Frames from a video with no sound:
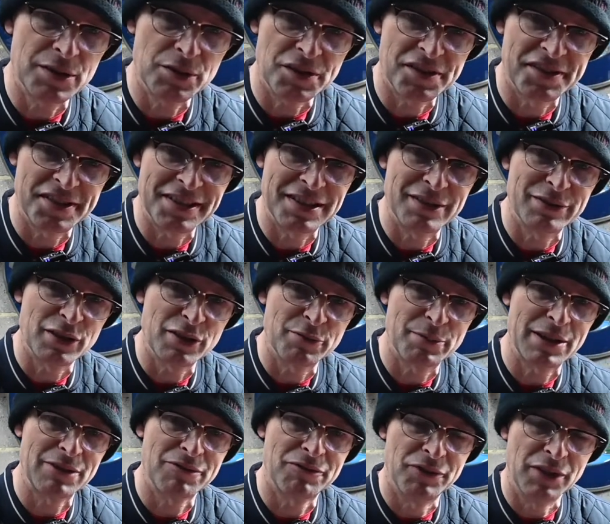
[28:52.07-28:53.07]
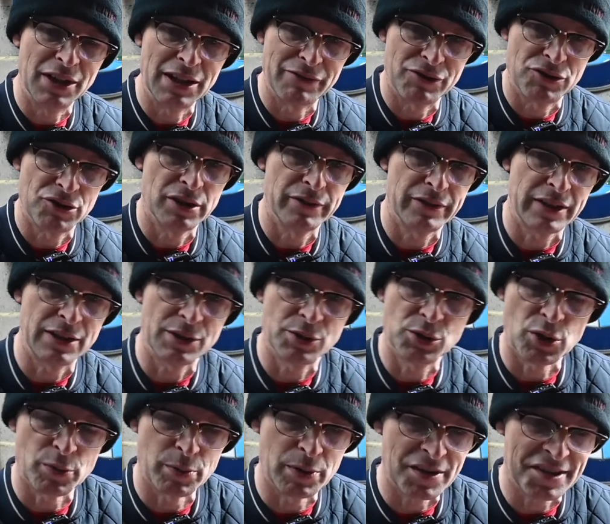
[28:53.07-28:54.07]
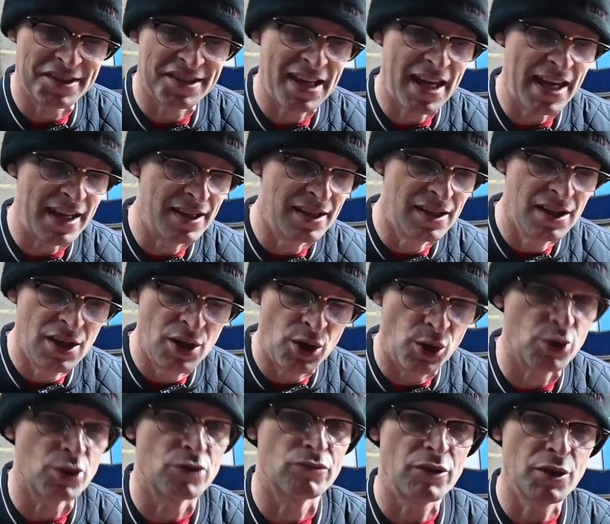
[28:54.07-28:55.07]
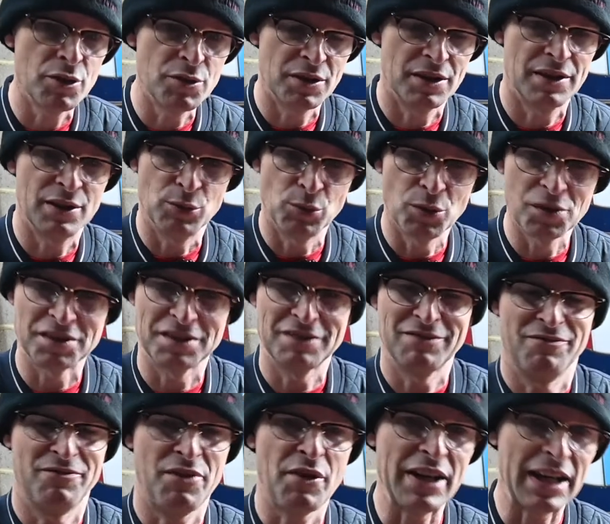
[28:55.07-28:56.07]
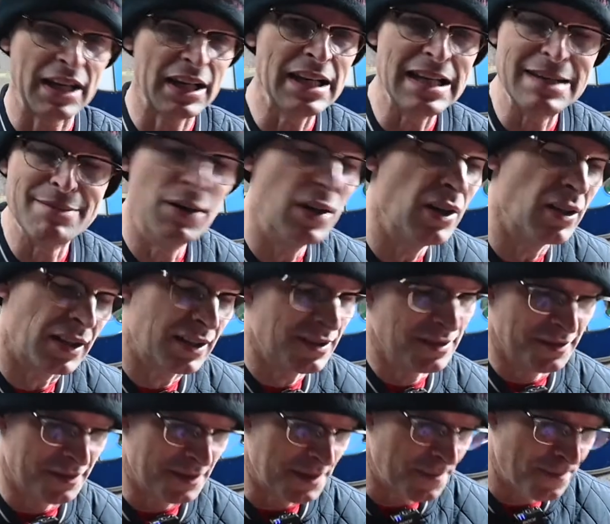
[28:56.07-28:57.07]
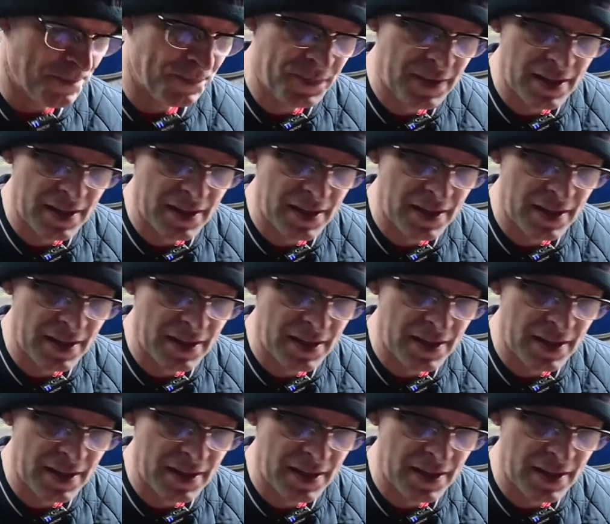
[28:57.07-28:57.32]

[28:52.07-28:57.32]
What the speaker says: got a £65 fine for driving in at 10:15 on a road that wasn't very clearly marked as a